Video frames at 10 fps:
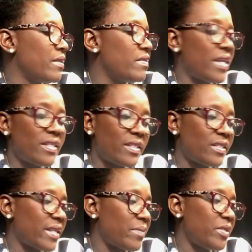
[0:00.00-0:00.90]
There is
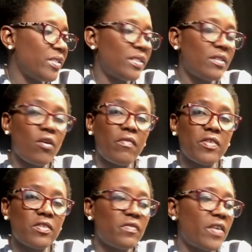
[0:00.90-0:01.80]
established the
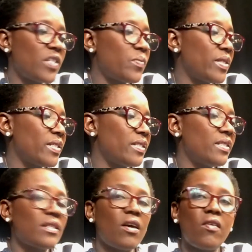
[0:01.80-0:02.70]
Office of Vice
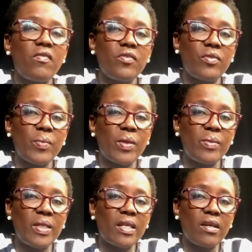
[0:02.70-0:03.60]
President of the
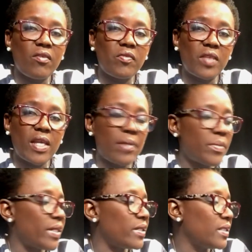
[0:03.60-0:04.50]
Republic of the Gambia.